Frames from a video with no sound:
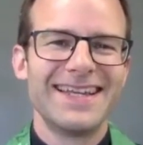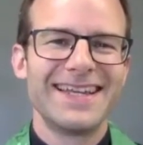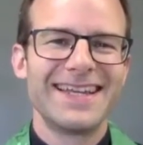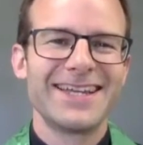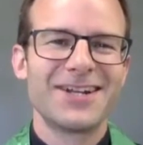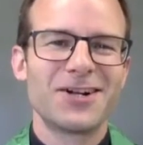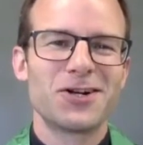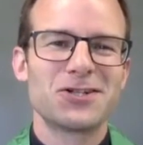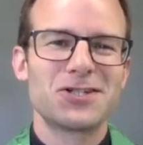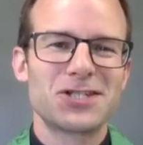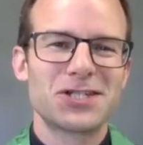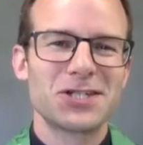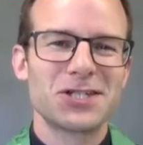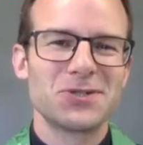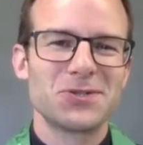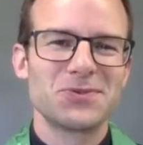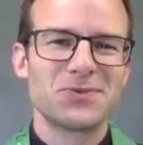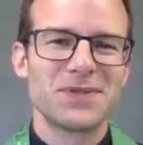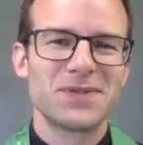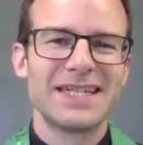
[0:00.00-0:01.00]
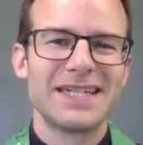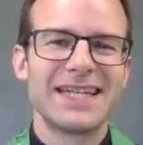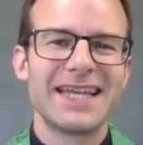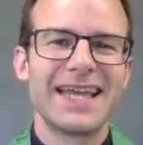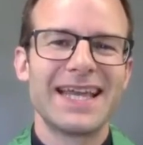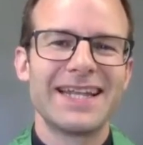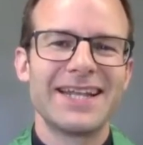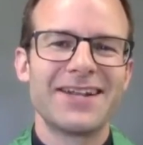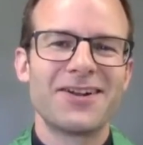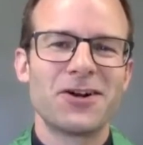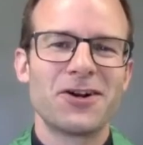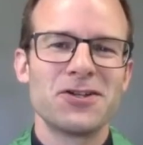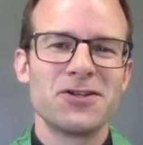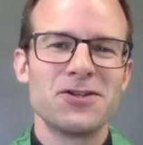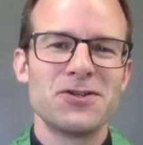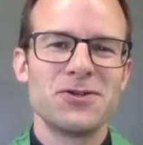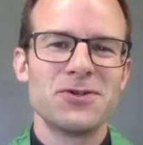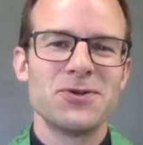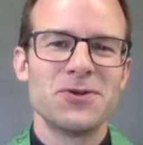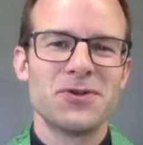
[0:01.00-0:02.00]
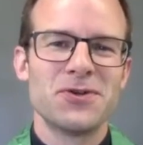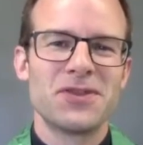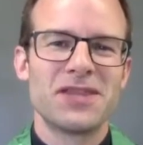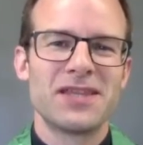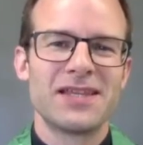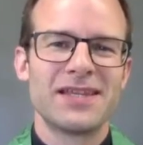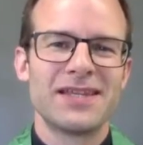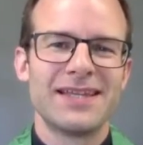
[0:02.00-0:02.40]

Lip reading: in our children and in our youth,